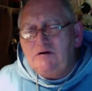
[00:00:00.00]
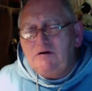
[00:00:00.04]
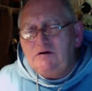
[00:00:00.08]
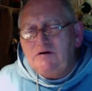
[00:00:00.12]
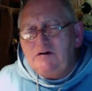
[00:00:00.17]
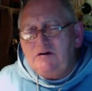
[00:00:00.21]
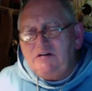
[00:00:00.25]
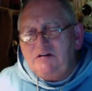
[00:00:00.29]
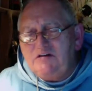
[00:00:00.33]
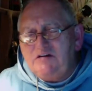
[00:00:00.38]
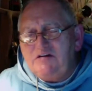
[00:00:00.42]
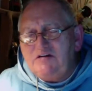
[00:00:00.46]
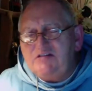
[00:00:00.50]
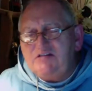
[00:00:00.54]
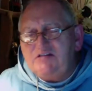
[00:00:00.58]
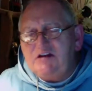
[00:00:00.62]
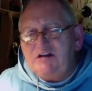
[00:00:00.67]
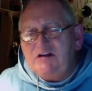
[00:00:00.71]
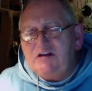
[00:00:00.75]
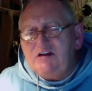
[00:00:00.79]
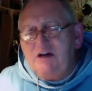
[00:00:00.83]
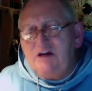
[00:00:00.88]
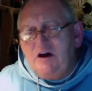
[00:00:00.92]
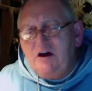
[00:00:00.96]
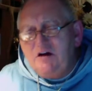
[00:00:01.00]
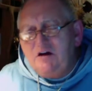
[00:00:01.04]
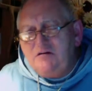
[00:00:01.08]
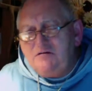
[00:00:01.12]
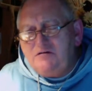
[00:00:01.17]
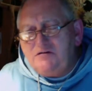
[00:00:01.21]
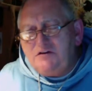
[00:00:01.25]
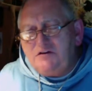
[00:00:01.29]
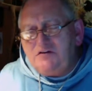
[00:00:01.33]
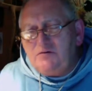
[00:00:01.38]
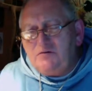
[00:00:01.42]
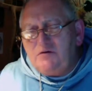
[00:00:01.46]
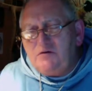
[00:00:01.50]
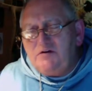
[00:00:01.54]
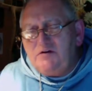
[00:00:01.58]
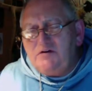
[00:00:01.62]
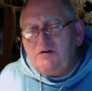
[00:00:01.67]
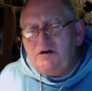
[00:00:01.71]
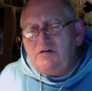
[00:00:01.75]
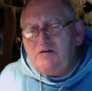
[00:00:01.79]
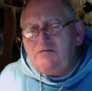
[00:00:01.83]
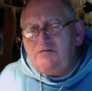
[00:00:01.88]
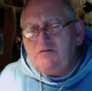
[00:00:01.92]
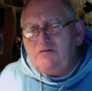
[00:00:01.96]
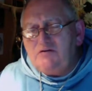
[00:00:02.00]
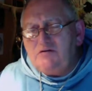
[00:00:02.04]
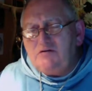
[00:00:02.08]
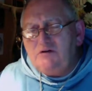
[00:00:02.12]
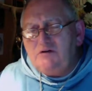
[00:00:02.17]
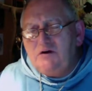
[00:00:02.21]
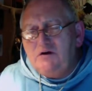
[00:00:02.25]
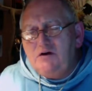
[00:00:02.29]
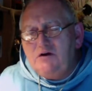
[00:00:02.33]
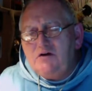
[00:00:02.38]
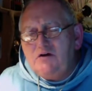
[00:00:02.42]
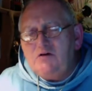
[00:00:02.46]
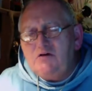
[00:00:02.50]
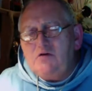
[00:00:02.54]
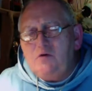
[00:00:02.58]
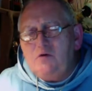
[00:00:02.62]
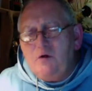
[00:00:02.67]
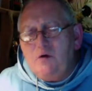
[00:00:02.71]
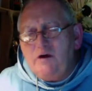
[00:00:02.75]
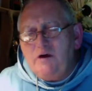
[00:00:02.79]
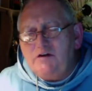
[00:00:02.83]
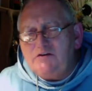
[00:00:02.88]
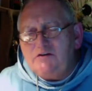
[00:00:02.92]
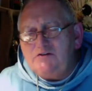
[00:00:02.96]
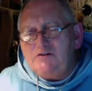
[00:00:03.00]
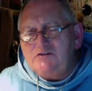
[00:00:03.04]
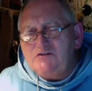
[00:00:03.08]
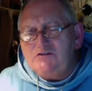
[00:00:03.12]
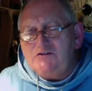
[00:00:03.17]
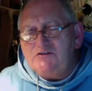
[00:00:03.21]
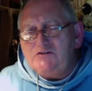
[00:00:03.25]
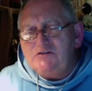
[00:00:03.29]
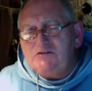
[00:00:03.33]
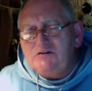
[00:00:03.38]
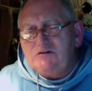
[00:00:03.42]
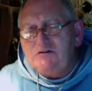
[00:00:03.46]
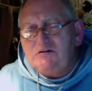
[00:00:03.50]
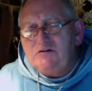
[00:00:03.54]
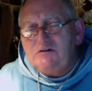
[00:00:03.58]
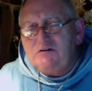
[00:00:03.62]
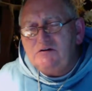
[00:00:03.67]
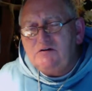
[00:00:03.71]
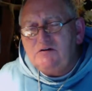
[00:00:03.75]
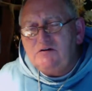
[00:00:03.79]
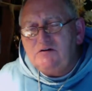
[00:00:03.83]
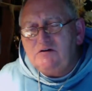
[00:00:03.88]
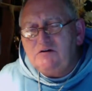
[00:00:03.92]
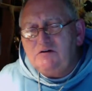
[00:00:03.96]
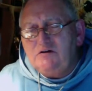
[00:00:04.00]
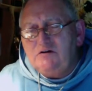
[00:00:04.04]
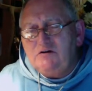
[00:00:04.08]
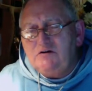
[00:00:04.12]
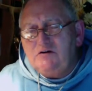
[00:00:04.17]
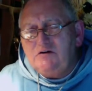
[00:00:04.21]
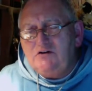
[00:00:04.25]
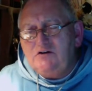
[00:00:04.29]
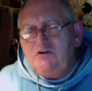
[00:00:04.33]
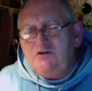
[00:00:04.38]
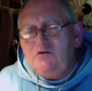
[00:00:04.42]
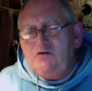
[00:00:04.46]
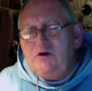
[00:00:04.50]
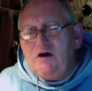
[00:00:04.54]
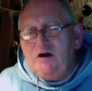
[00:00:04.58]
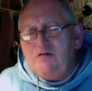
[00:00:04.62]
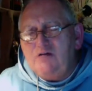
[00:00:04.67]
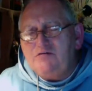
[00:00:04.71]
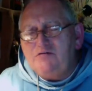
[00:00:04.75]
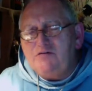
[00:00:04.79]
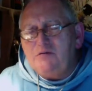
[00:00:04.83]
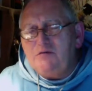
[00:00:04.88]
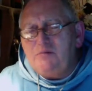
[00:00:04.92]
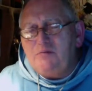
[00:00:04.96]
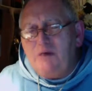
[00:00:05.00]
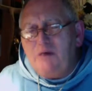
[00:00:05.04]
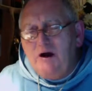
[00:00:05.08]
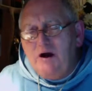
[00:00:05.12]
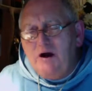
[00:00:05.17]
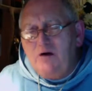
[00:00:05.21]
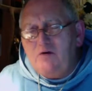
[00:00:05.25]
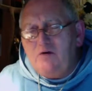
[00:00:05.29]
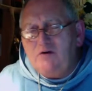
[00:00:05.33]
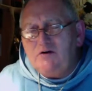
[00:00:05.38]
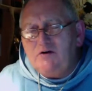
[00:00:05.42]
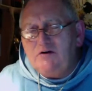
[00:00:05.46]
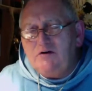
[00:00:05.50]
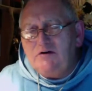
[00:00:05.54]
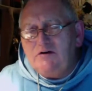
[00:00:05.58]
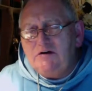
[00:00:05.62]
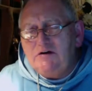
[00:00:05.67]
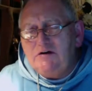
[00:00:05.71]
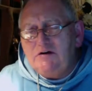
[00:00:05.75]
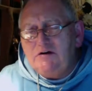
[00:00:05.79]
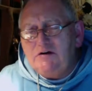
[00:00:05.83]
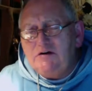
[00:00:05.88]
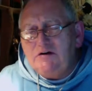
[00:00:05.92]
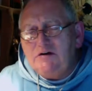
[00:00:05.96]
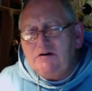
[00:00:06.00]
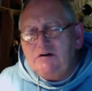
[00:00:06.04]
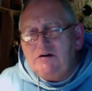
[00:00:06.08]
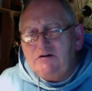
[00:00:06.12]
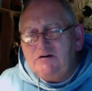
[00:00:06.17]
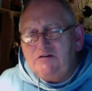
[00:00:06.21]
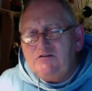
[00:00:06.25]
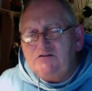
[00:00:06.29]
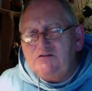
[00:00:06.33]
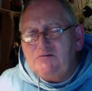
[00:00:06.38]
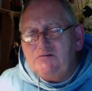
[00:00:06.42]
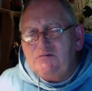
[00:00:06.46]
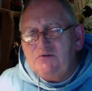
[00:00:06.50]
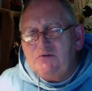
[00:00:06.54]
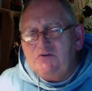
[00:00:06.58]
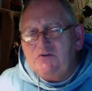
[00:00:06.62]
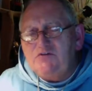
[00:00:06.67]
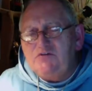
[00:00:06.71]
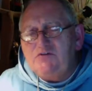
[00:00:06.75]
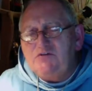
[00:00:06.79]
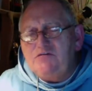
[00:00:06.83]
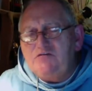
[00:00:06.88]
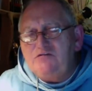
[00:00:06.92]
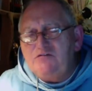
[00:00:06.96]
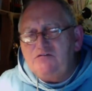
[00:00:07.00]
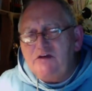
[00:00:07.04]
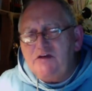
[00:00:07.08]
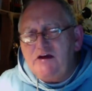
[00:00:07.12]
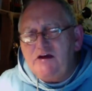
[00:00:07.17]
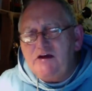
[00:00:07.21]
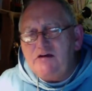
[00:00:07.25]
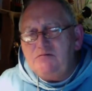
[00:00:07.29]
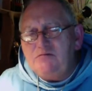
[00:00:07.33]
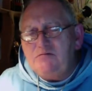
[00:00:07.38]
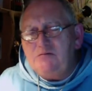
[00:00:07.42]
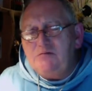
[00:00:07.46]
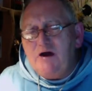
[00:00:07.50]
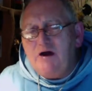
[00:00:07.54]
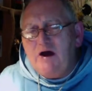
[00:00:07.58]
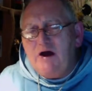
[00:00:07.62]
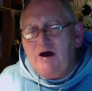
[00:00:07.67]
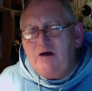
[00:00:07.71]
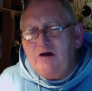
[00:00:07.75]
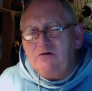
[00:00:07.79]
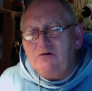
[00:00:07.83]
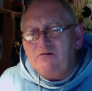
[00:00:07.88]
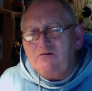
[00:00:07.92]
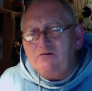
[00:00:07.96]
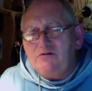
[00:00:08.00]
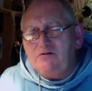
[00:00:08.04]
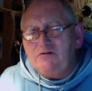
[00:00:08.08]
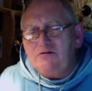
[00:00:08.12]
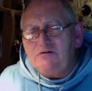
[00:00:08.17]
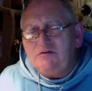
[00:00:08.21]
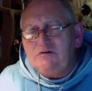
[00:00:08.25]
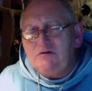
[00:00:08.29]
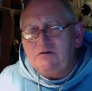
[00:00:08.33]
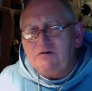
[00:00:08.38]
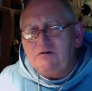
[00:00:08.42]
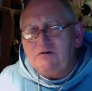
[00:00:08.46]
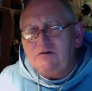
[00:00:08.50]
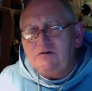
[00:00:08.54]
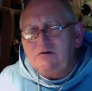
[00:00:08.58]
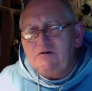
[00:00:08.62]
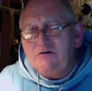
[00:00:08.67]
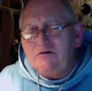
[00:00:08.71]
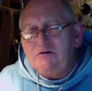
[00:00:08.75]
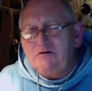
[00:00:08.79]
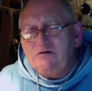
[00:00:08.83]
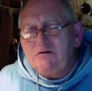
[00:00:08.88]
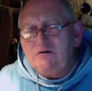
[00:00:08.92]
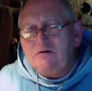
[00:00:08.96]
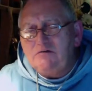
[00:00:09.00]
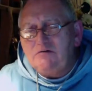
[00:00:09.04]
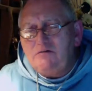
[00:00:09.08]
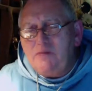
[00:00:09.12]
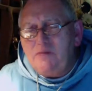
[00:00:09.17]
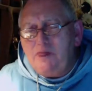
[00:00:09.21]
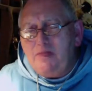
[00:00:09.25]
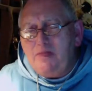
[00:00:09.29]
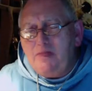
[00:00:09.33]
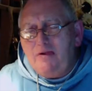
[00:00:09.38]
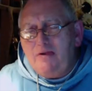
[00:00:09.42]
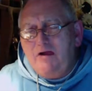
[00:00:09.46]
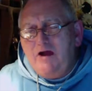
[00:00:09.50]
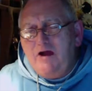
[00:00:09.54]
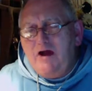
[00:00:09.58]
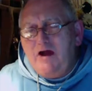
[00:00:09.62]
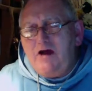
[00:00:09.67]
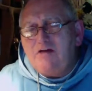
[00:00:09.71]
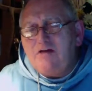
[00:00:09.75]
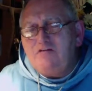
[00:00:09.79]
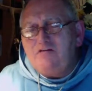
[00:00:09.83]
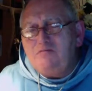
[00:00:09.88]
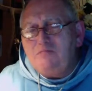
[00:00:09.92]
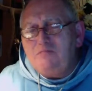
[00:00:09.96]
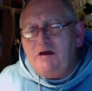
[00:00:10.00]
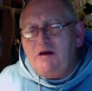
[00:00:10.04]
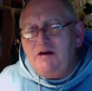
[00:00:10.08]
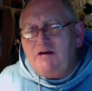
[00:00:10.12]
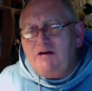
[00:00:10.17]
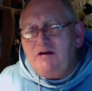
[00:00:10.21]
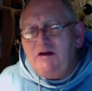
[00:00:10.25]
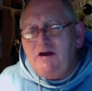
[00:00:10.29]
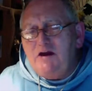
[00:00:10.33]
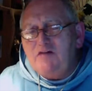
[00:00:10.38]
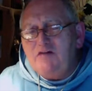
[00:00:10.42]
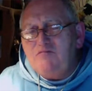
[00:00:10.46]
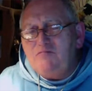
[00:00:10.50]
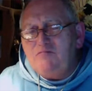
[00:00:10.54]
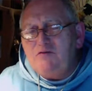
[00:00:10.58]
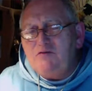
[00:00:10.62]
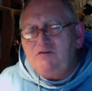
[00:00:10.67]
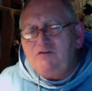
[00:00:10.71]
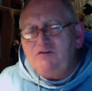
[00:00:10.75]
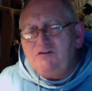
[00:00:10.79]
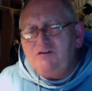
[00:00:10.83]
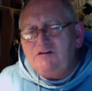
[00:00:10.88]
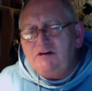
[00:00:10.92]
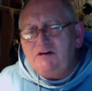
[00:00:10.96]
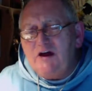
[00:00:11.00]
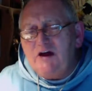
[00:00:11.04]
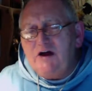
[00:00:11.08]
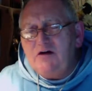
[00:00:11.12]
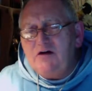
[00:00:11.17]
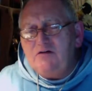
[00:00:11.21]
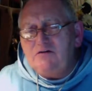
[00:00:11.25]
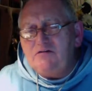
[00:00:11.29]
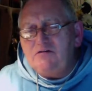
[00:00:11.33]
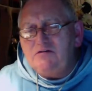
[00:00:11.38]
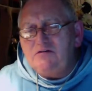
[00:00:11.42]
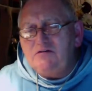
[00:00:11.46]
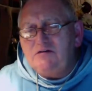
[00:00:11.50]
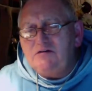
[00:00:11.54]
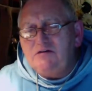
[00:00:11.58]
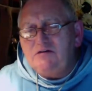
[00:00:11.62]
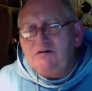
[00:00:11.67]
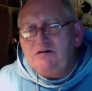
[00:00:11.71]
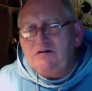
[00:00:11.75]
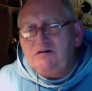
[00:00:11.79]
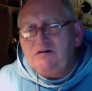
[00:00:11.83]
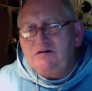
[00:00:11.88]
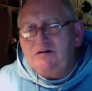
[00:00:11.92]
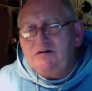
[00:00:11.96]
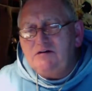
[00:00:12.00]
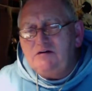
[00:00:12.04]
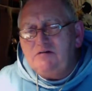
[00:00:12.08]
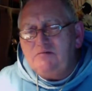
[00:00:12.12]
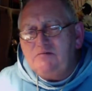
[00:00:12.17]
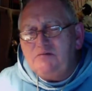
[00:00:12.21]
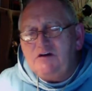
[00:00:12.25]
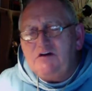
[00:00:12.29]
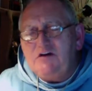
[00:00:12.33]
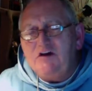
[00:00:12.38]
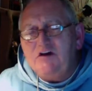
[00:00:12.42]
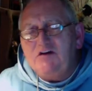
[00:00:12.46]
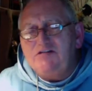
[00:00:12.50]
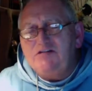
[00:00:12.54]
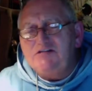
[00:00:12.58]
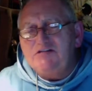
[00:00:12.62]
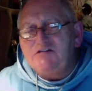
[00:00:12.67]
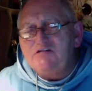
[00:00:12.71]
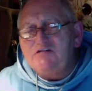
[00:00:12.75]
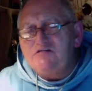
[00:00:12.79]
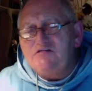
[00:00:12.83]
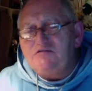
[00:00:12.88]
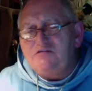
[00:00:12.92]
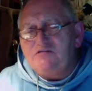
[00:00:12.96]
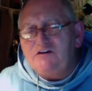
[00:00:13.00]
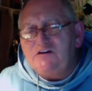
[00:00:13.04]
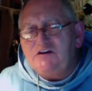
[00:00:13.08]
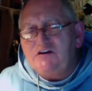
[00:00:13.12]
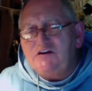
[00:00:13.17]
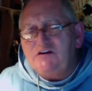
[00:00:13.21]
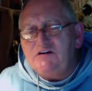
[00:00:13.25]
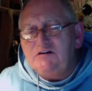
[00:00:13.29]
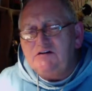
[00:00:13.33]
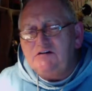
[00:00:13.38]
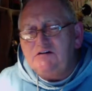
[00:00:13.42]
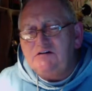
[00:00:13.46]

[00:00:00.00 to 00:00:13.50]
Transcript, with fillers: It is a love that will never quench. You have the power to put the flame out. And many have put it out because of fear,